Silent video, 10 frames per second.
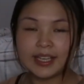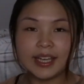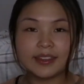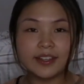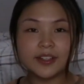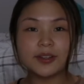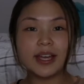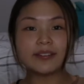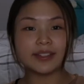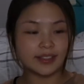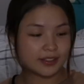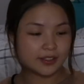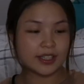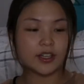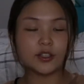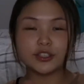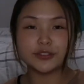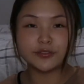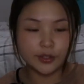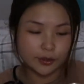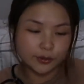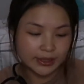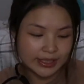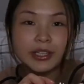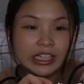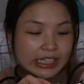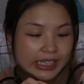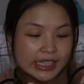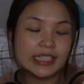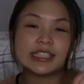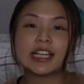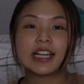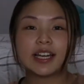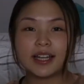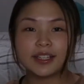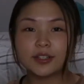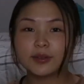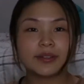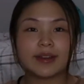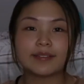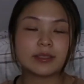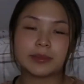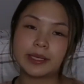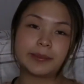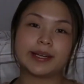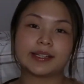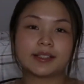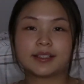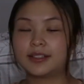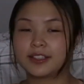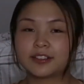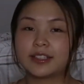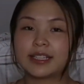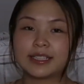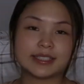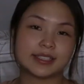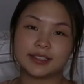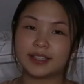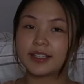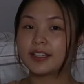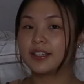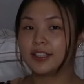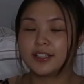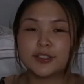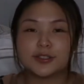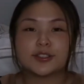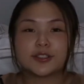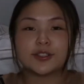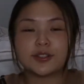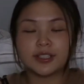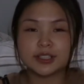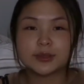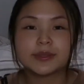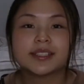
and there you have it. You can hold your phone, put your keys here, and you don't even have to bring a bag. Literally, that's it. Like, you just hold on to